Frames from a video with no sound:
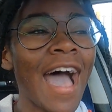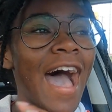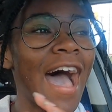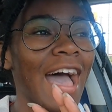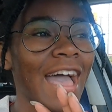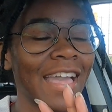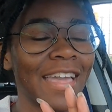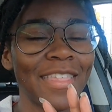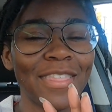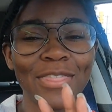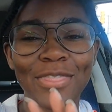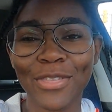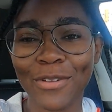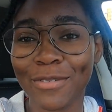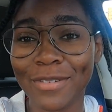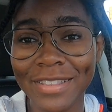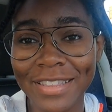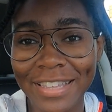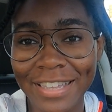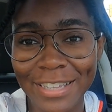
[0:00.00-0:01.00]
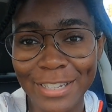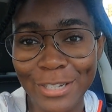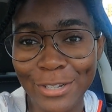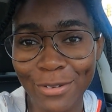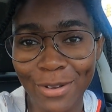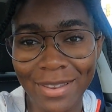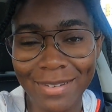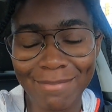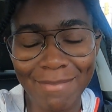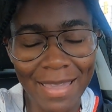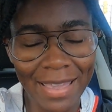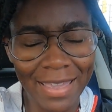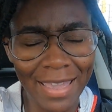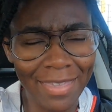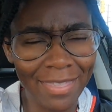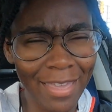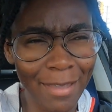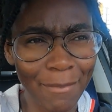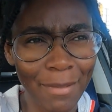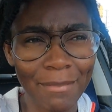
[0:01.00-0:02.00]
I thoroughly enjoyed making them.